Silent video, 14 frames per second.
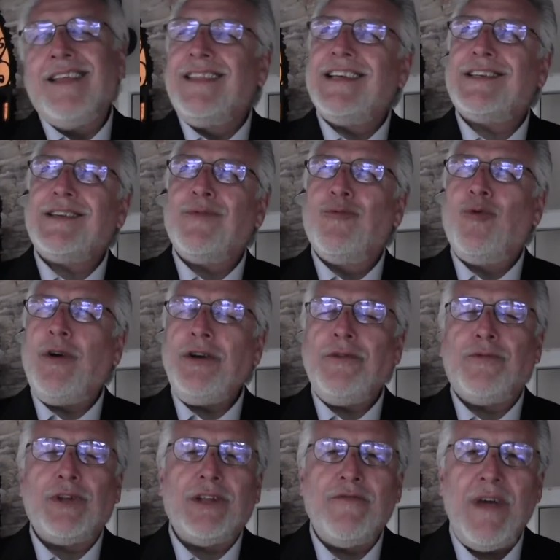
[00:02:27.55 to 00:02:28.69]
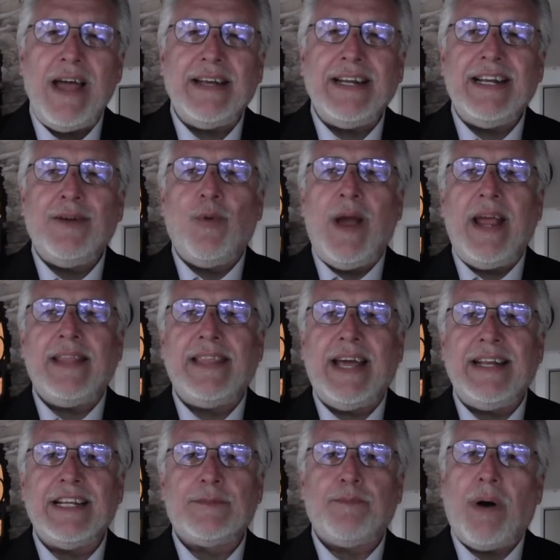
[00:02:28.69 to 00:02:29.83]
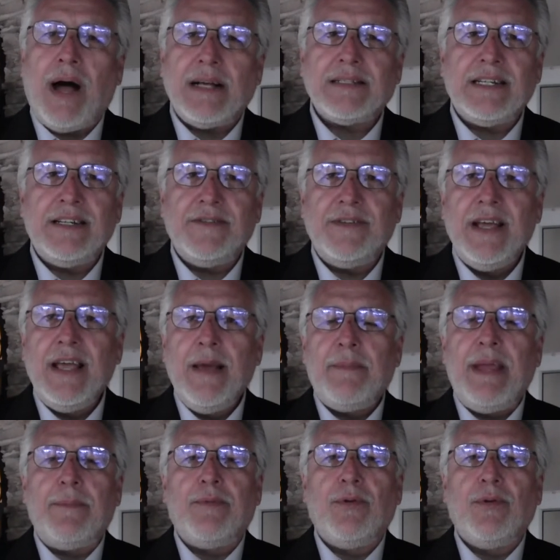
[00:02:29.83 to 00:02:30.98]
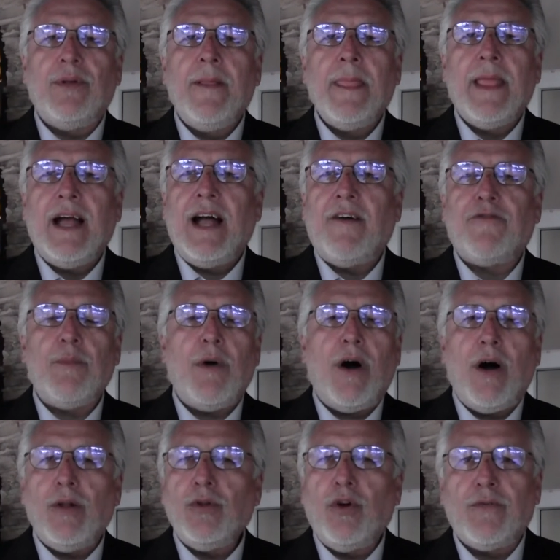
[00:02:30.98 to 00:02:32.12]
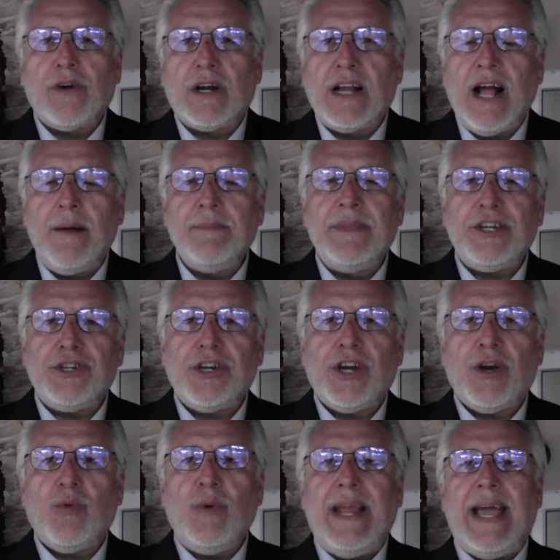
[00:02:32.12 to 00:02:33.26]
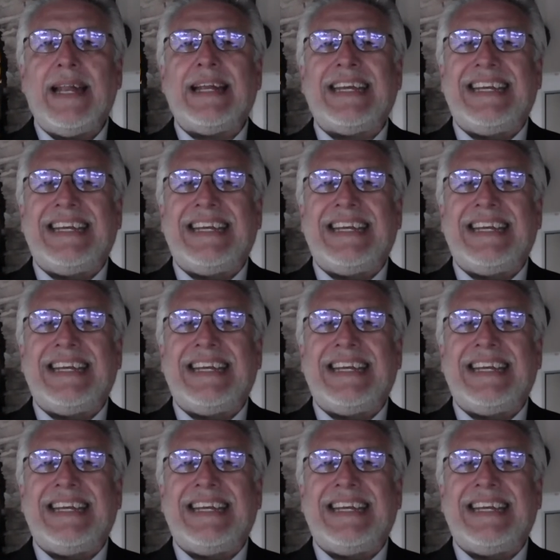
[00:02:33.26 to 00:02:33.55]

this wonderful event in a way that is positive. People from all over come. This year we had a